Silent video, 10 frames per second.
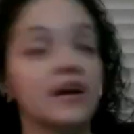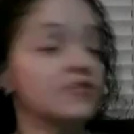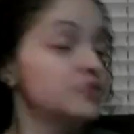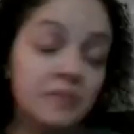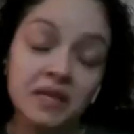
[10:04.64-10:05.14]
I
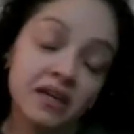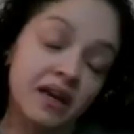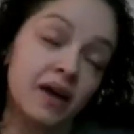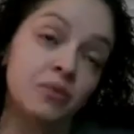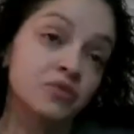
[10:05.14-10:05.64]
have to admit
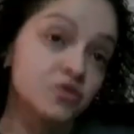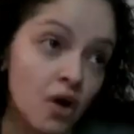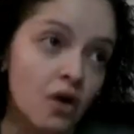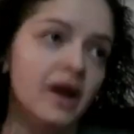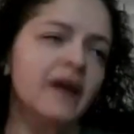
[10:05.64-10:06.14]
it, I was
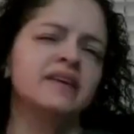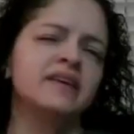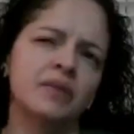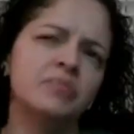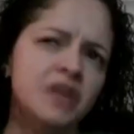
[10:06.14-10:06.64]
wrong. I
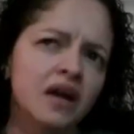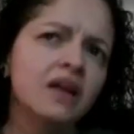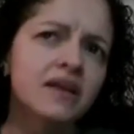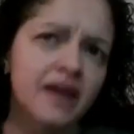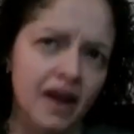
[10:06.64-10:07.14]
kept
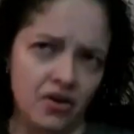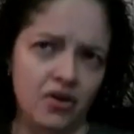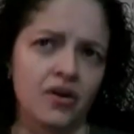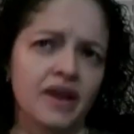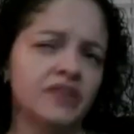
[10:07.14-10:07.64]
yelling at
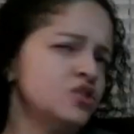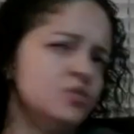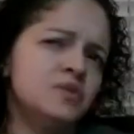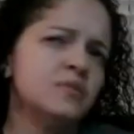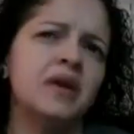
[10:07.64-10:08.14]
her, and
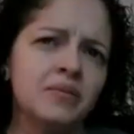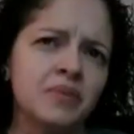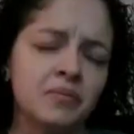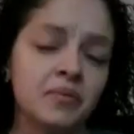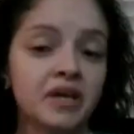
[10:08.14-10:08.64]
she was a
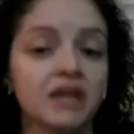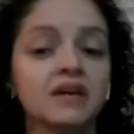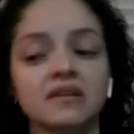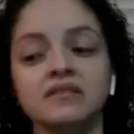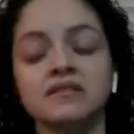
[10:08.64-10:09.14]
baby
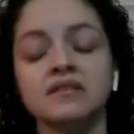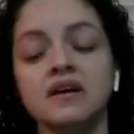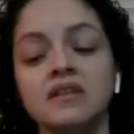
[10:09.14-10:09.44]
because